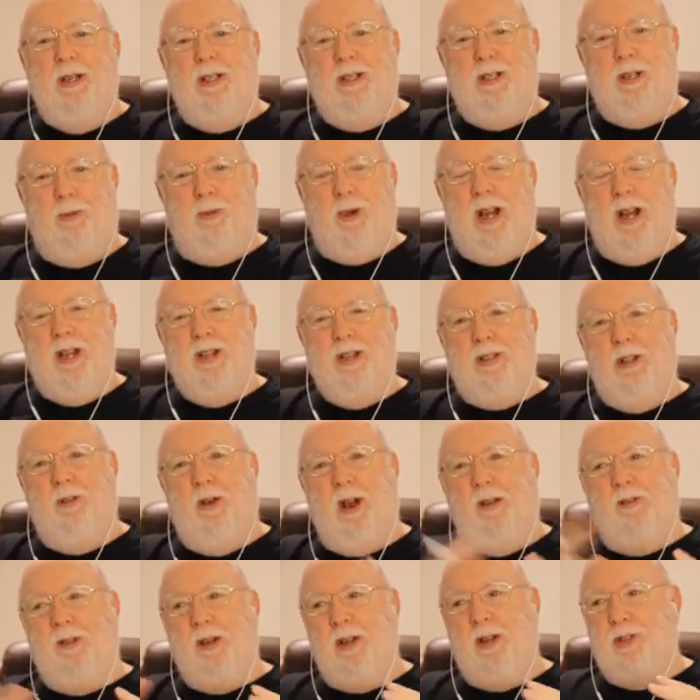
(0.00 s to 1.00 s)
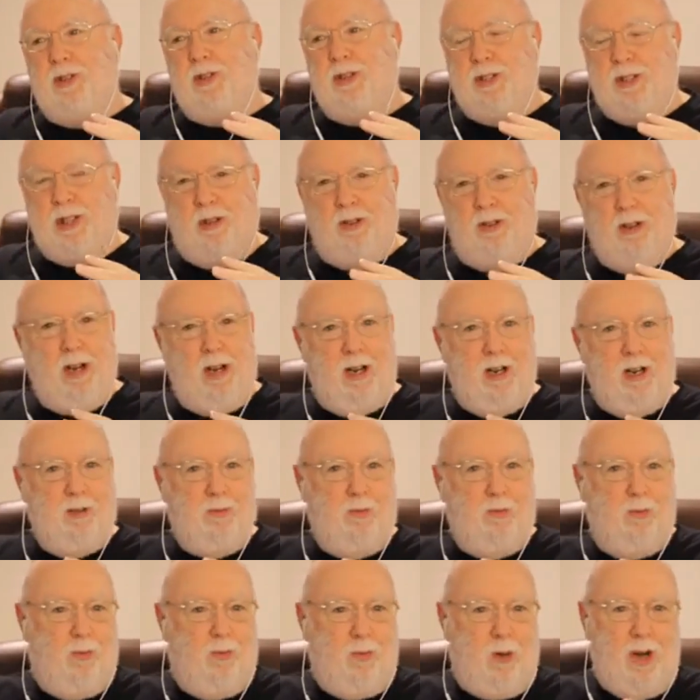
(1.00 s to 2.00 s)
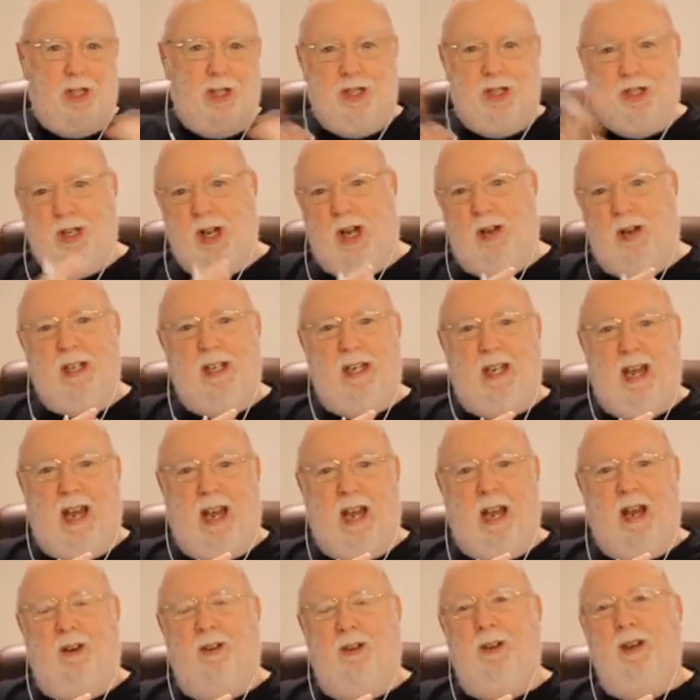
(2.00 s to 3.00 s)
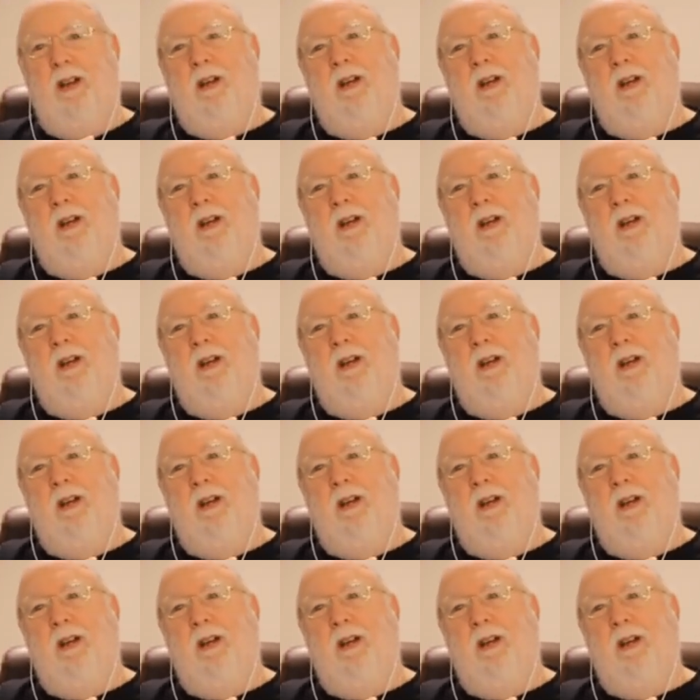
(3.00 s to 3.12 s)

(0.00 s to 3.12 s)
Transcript: to raising right. revenues. And so they're going to want to shove it down.